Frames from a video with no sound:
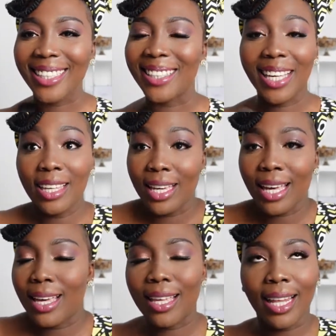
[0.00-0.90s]
It, it
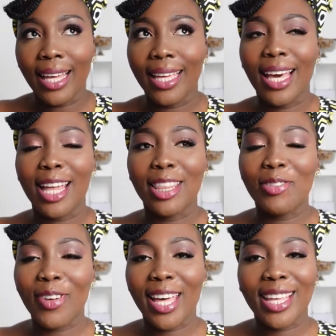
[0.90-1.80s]
can't, like, the
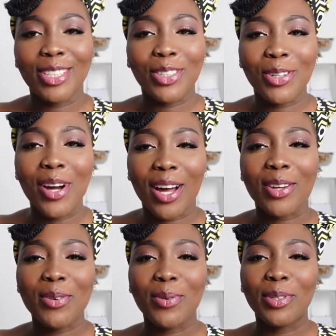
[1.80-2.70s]
fact that you are
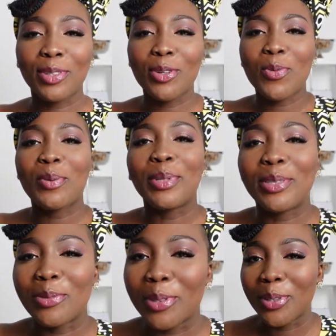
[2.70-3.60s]
not, you don't want me
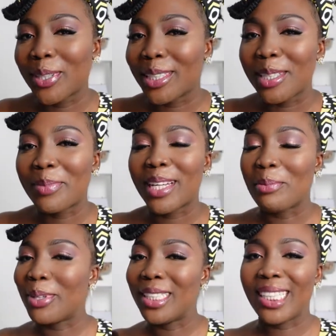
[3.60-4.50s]
to good does not mean I'm
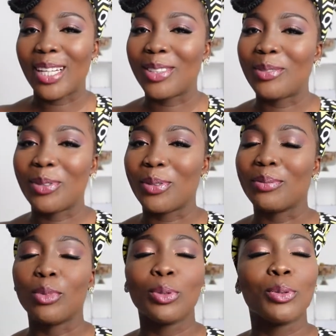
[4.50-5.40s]
going to stay out of
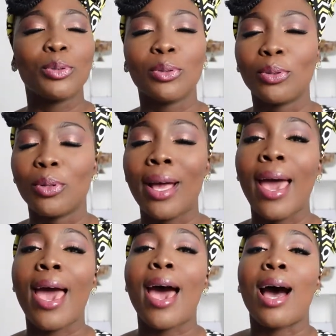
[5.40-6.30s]
Europe. No, no, no, no.
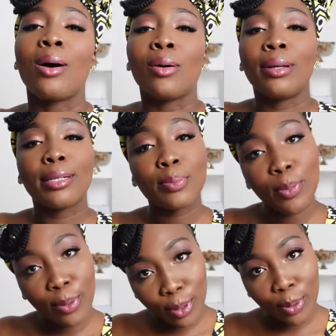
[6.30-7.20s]
I will
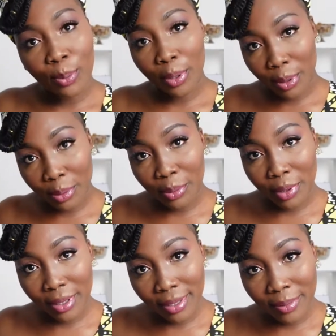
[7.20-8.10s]
explore the world.
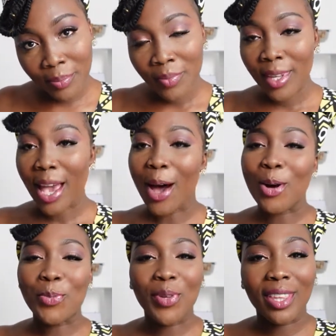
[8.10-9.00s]
I
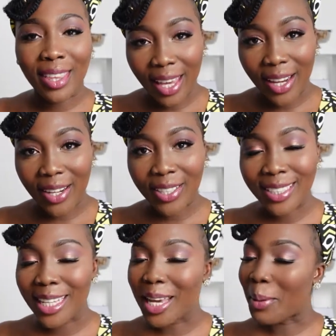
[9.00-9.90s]
will be there
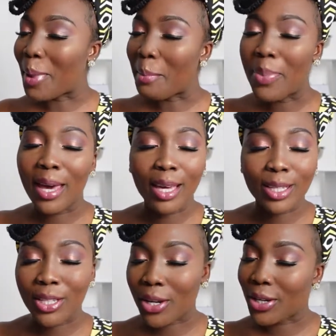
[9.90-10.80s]
taking my
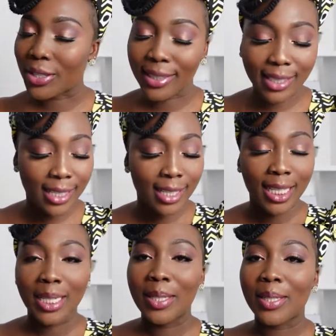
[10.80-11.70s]
pictures
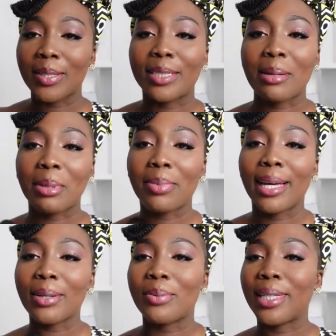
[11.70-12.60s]
because I'm a
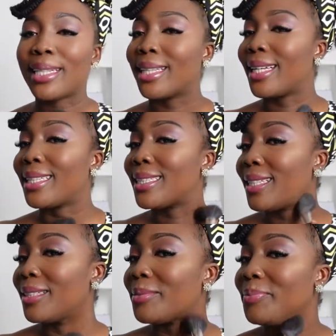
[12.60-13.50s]
black queen and that's
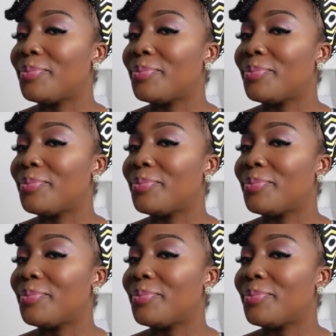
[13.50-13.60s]
it.